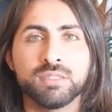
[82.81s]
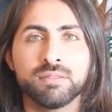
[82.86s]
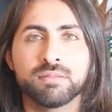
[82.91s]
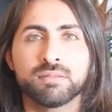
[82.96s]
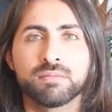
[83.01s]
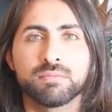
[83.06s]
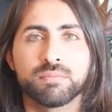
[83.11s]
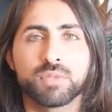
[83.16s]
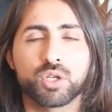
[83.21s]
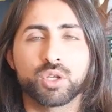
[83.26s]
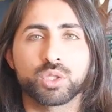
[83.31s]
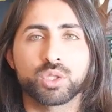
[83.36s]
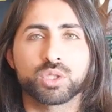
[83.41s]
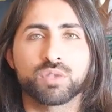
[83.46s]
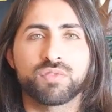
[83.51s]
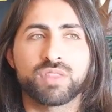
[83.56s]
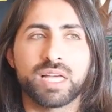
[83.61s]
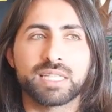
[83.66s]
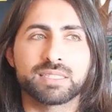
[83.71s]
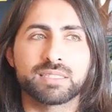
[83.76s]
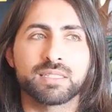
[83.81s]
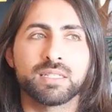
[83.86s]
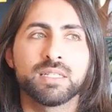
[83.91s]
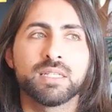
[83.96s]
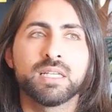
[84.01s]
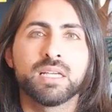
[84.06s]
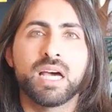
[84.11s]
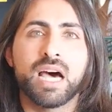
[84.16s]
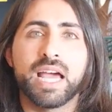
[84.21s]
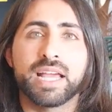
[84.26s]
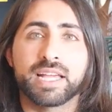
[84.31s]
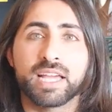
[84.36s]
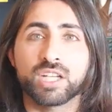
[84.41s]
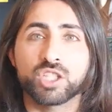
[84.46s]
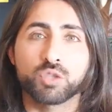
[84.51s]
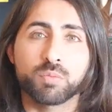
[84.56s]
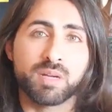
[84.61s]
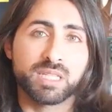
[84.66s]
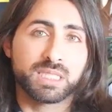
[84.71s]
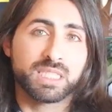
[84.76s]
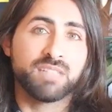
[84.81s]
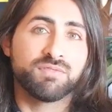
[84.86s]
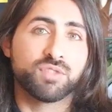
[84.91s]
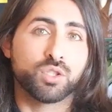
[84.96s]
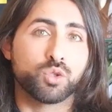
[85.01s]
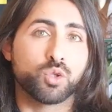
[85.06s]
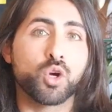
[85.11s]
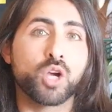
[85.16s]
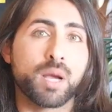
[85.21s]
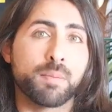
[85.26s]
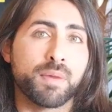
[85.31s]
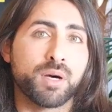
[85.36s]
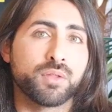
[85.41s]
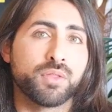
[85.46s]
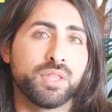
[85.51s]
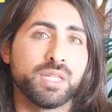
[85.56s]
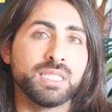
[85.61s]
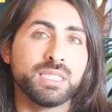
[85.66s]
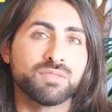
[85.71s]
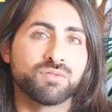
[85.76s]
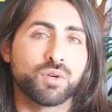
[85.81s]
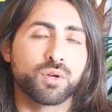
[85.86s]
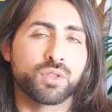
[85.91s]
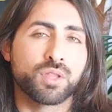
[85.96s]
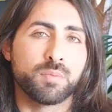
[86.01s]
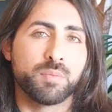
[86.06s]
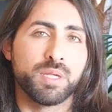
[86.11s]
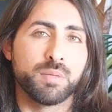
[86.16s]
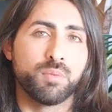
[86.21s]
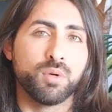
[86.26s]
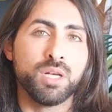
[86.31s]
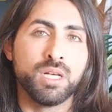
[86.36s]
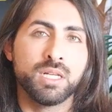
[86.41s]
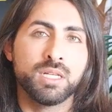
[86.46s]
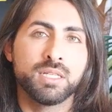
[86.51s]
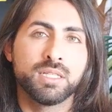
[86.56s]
Mm-hmm. Because of that, I encourage myself to talk about this for the people.